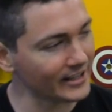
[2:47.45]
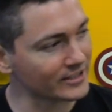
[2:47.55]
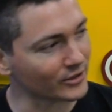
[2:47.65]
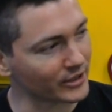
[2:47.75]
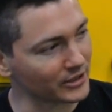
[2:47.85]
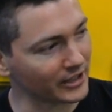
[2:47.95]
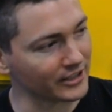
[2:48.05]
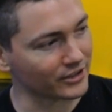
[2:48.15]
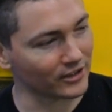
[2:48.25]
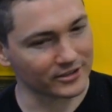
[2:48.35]
So he, he
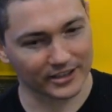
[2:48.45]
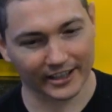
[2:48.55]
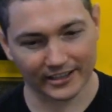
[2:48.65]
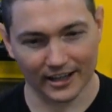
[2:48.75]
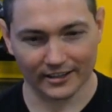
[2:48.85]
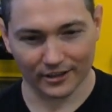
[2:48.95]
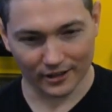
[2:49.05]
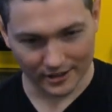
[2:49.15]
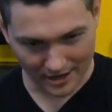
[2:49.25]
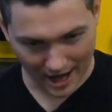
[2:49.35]
turns to the
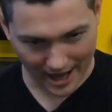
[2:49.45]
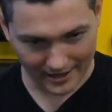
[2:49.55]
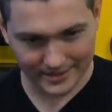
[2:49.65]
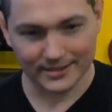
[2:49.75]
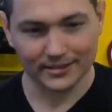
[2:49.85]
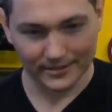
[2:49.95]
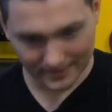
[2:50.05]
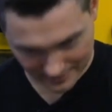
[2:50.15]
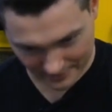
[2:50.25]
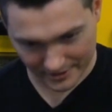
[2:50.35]
conductor, nods
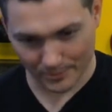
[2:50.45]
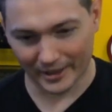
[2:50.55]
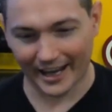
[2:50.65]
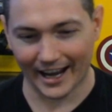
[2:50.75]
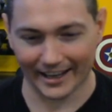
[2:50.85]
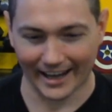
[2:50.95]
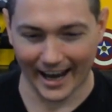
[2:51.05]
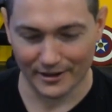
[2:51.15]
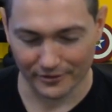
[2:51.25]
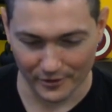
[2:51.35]
to begin
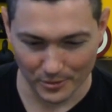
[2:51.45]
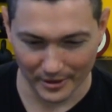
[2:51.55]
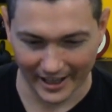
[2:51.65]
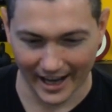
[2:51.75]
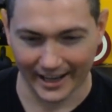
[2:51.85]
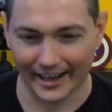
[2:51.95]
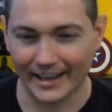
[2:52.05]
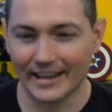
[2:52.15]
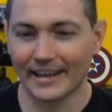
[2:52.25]
again from the beginning,